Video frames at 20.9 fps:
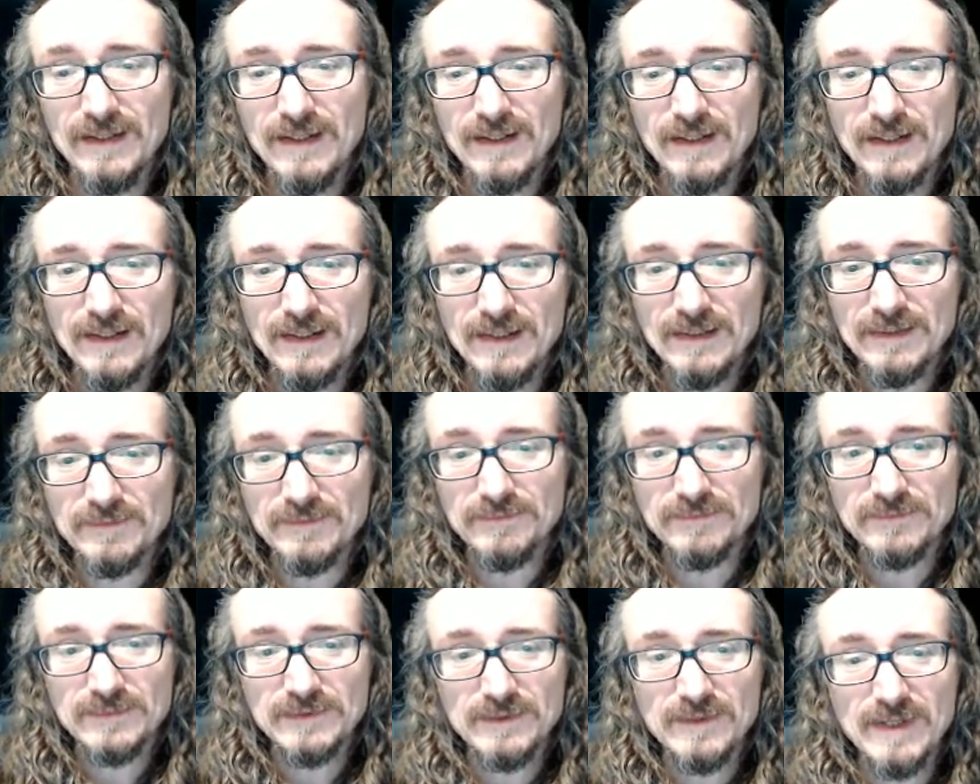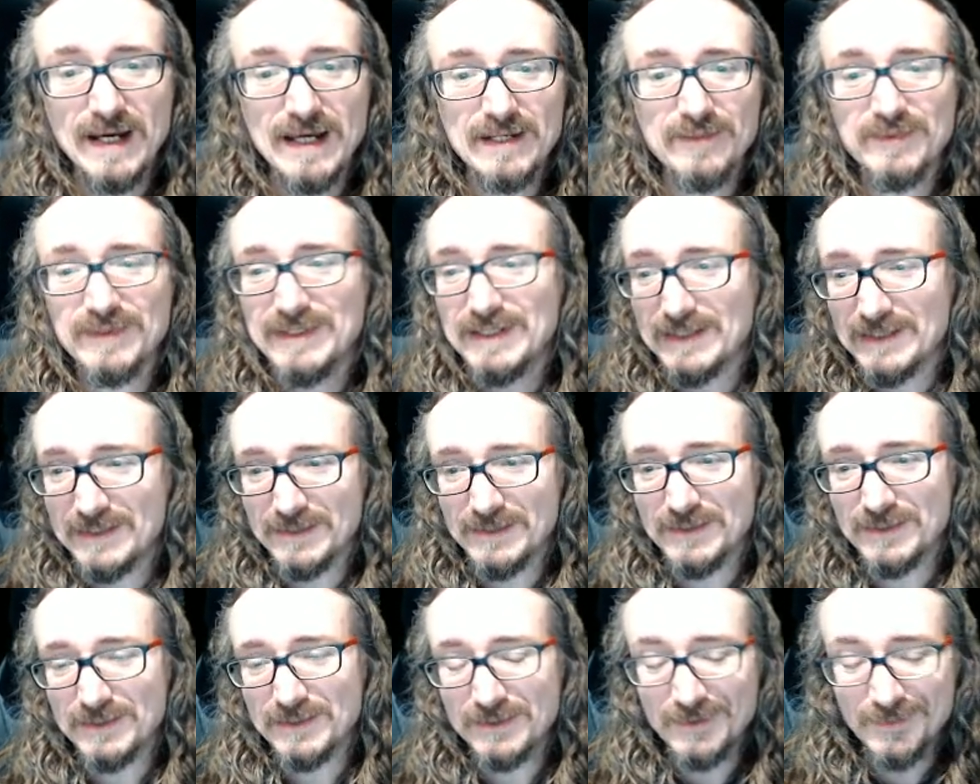Um, so how do we get to
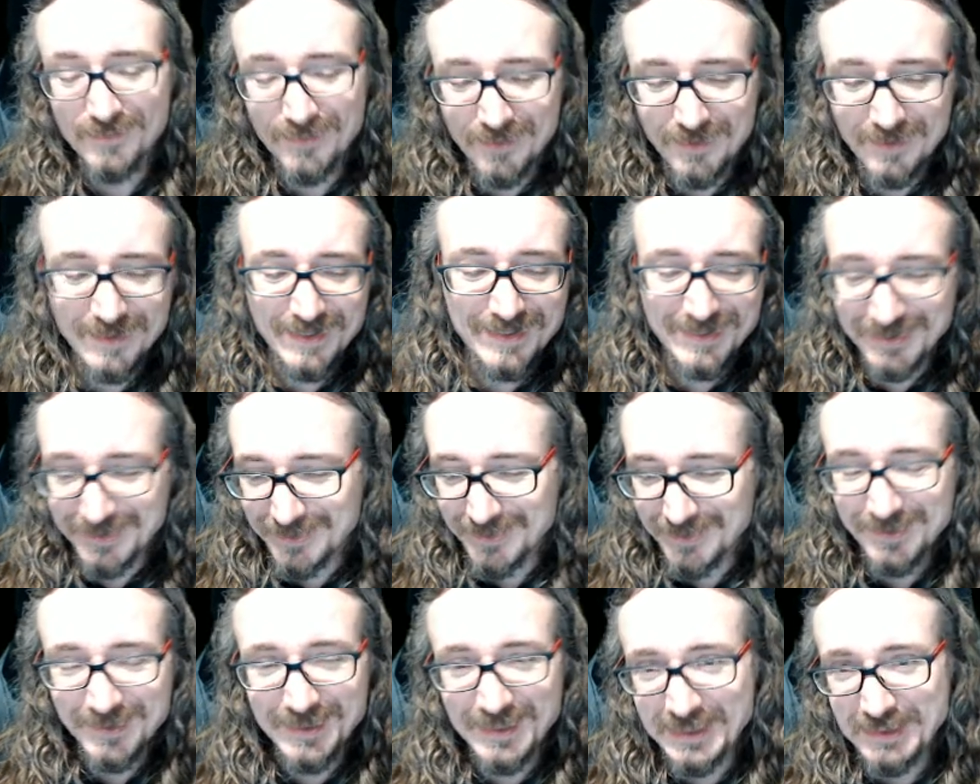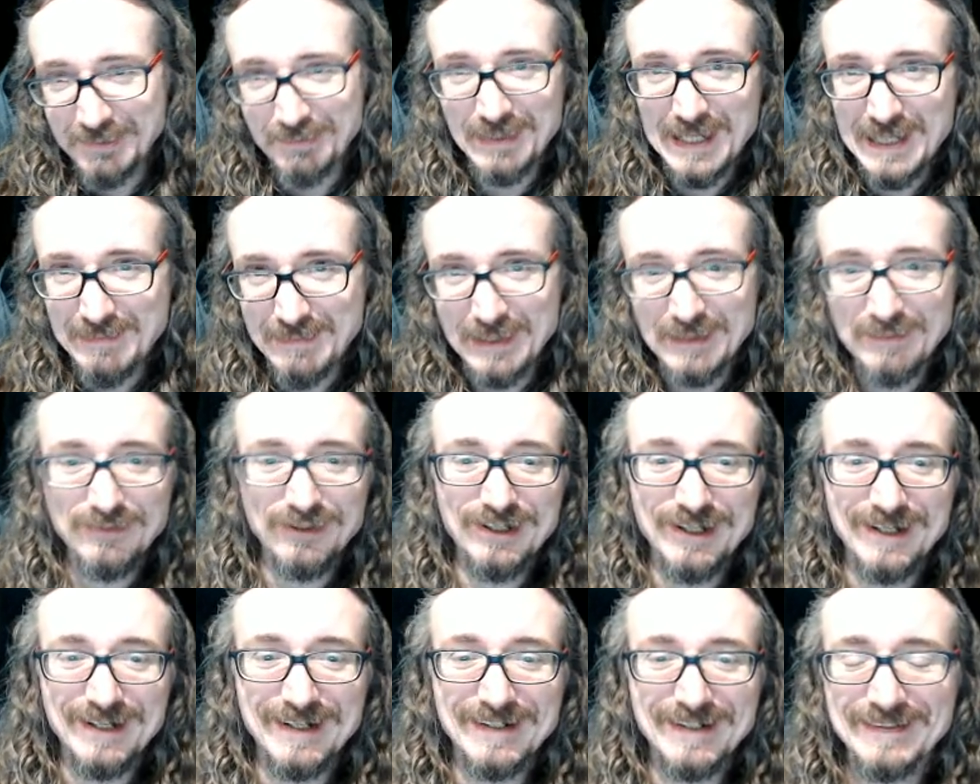this? The moral of the story is blah blah
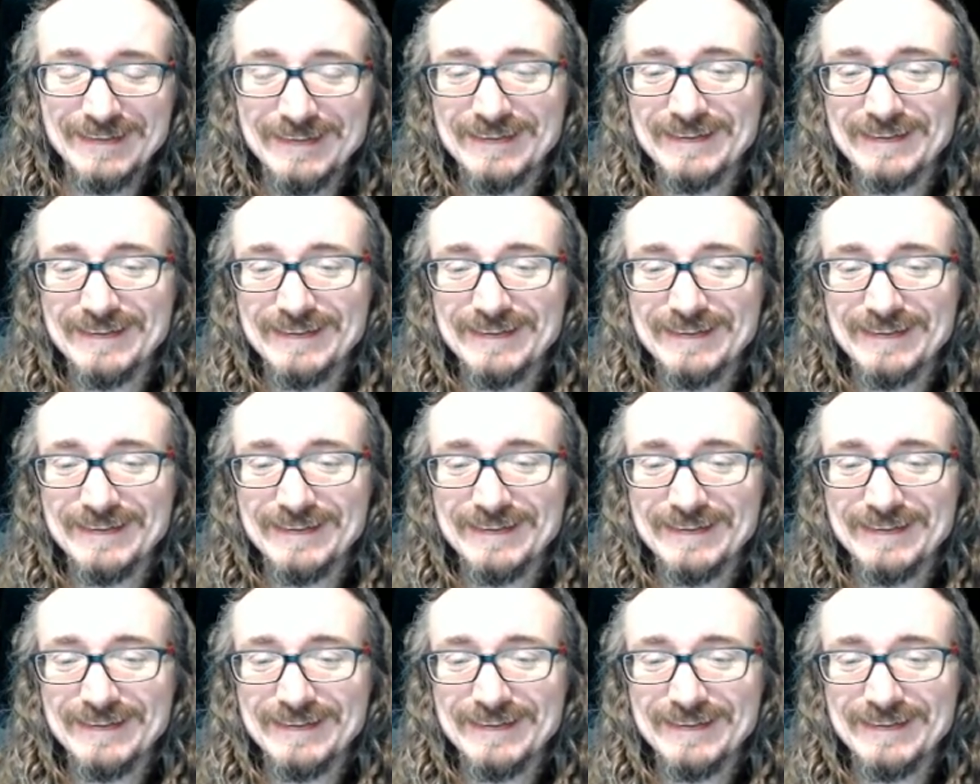blah,